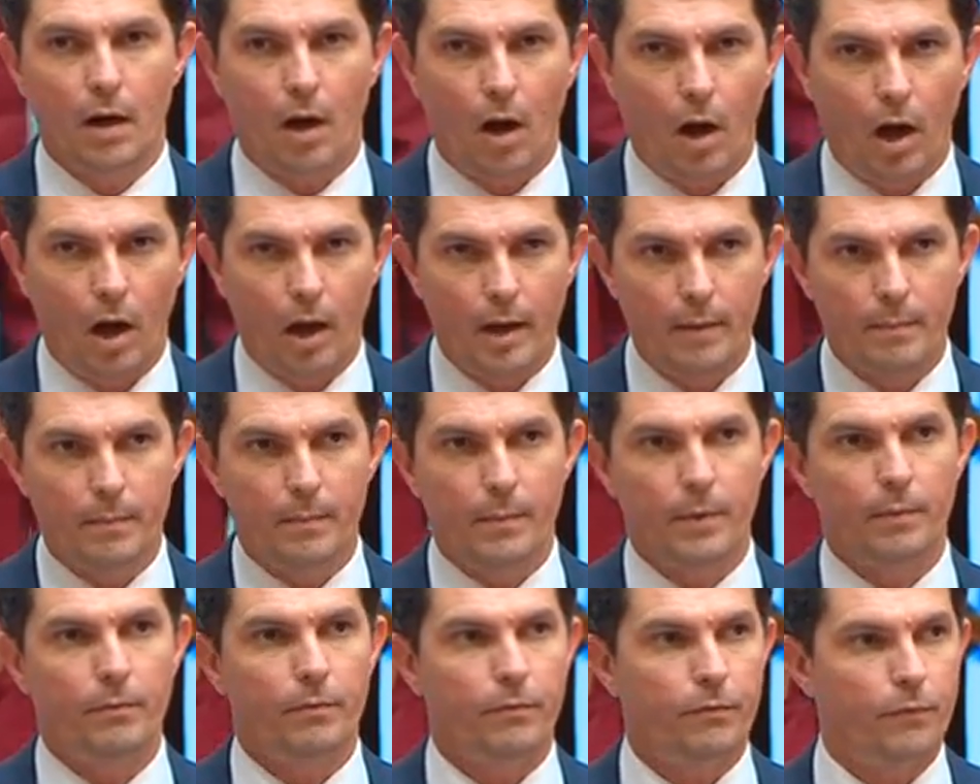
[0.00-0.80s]
I'm
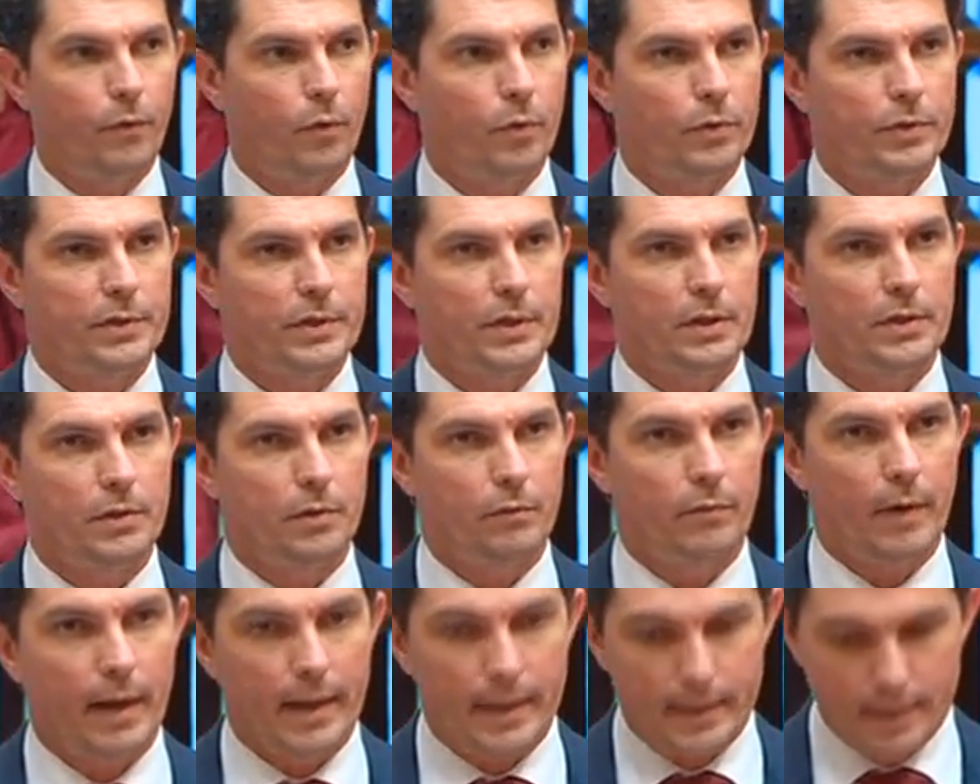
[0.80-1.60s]
forced to
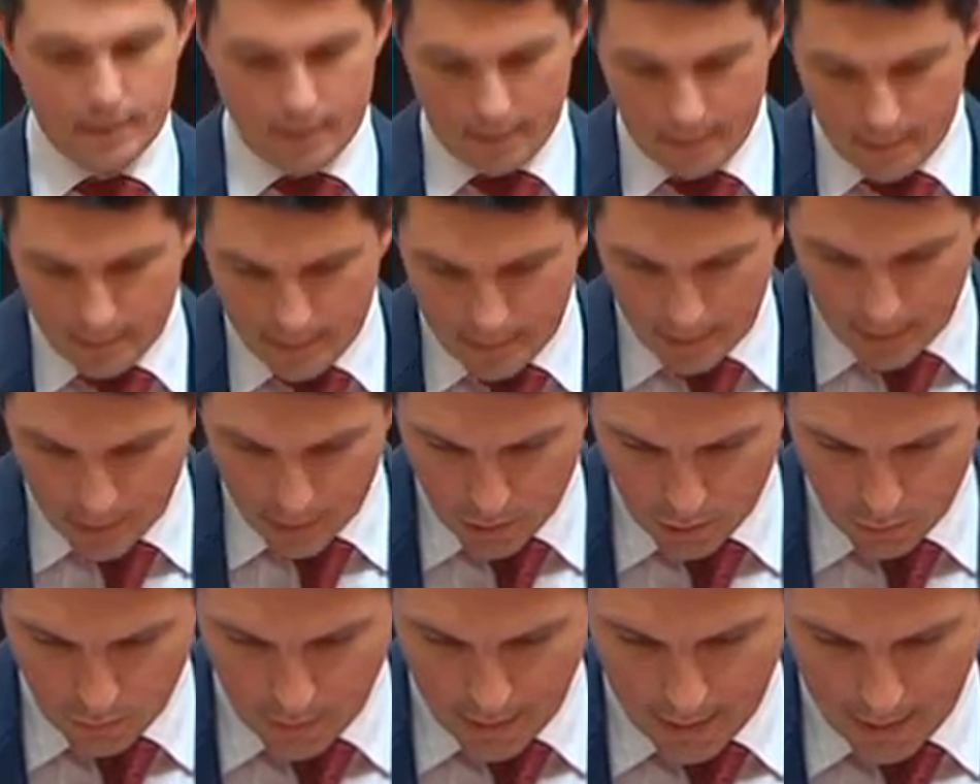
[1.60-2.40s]
raise this
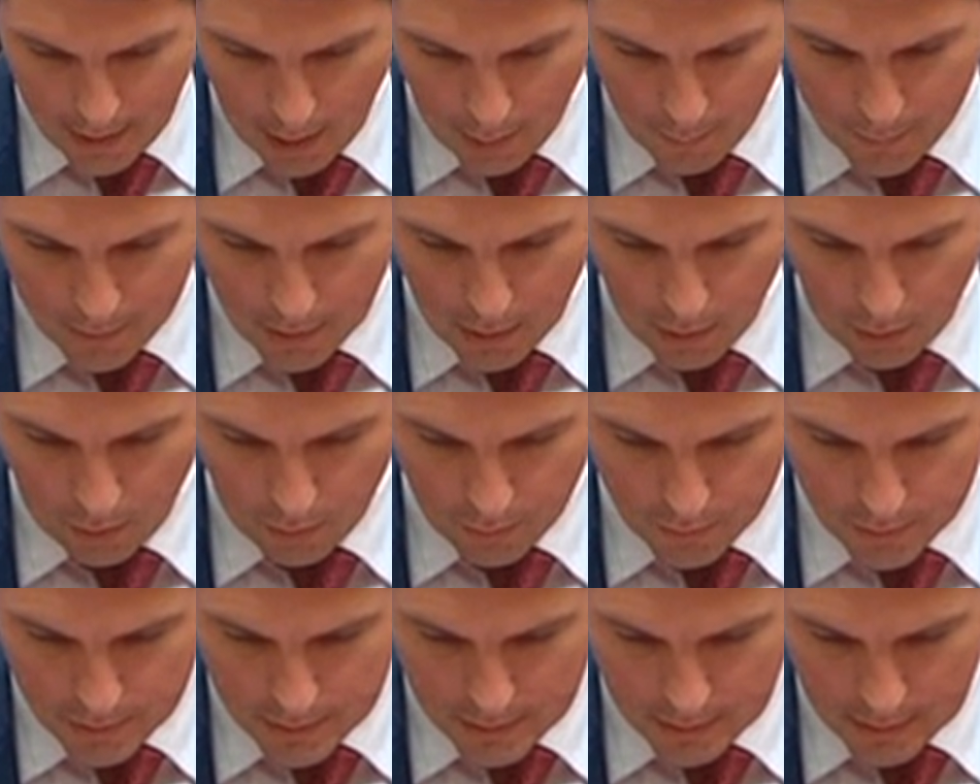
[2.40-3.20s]
issue now
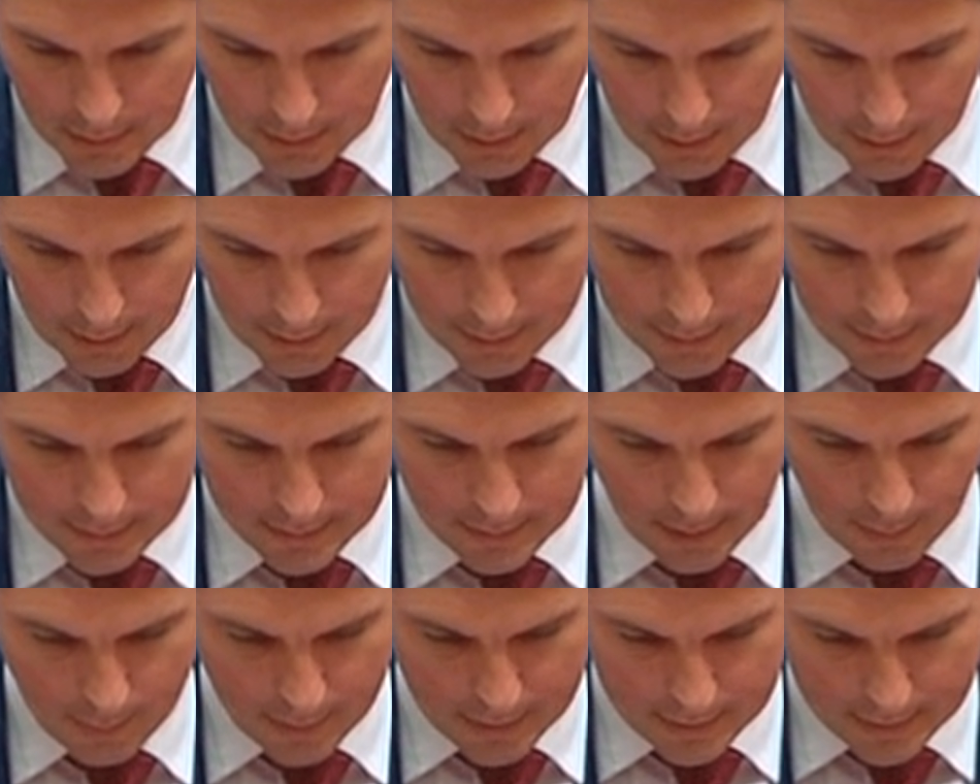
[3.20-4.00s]
because, in
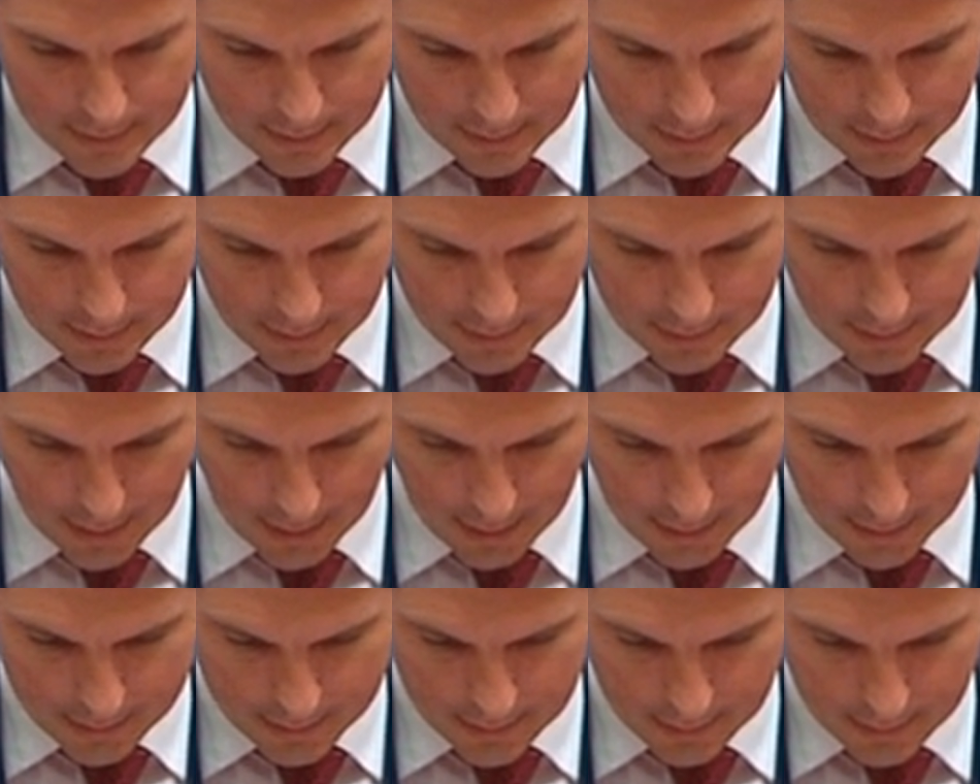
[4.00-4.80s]
some instances,
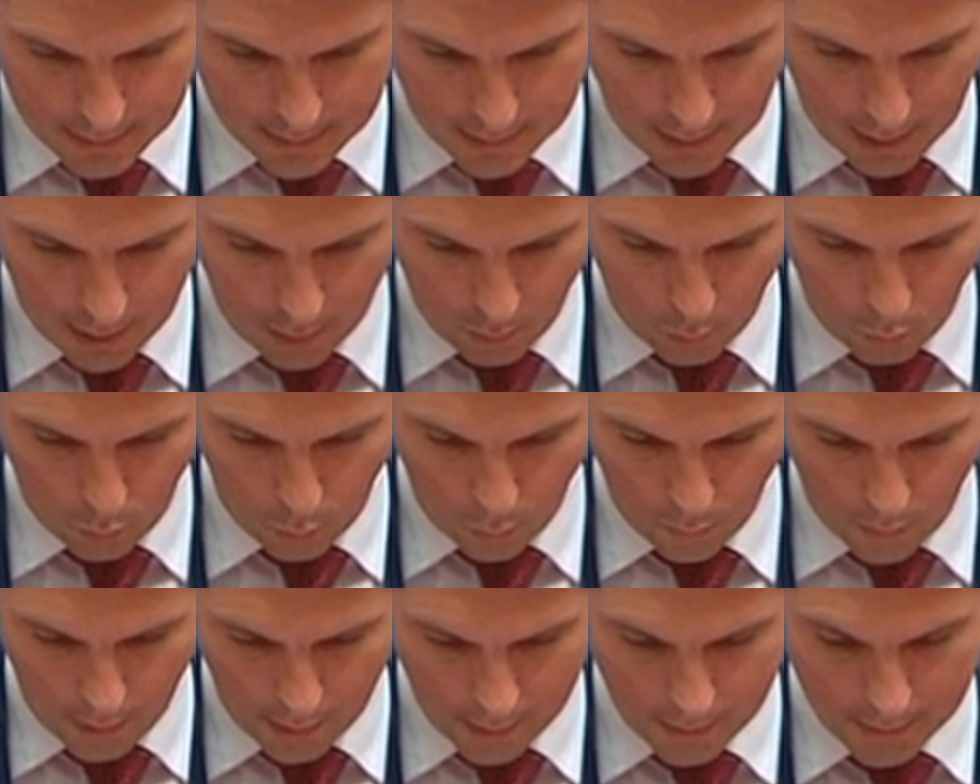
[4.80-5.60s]
answers are
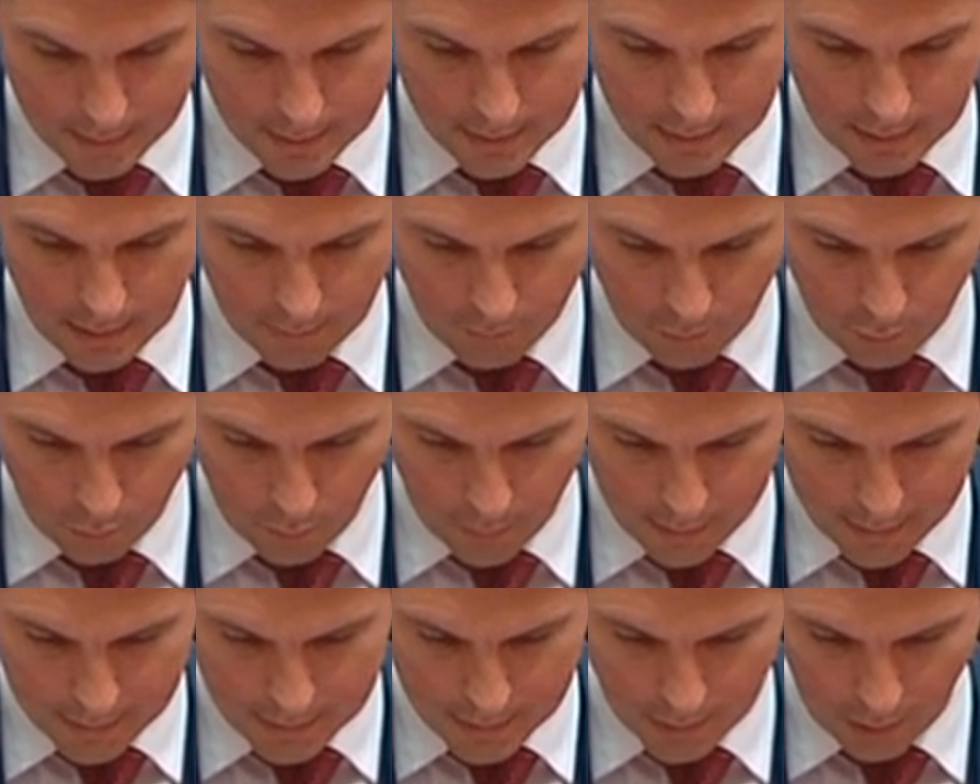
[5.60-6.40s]
several
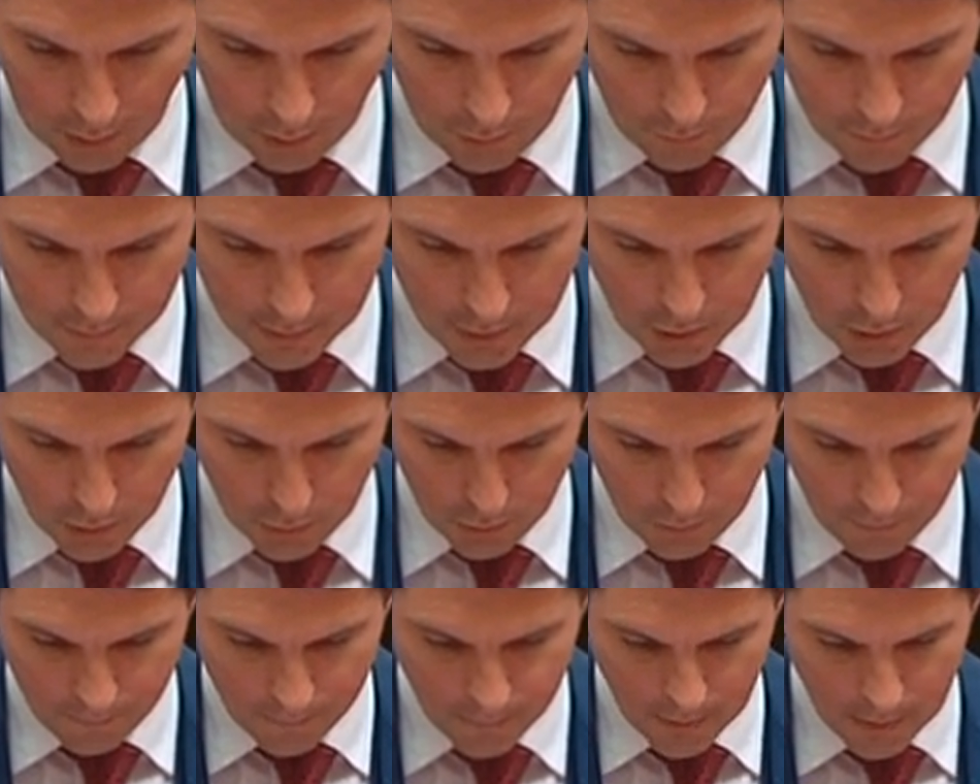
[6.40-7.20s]
weeks overdue.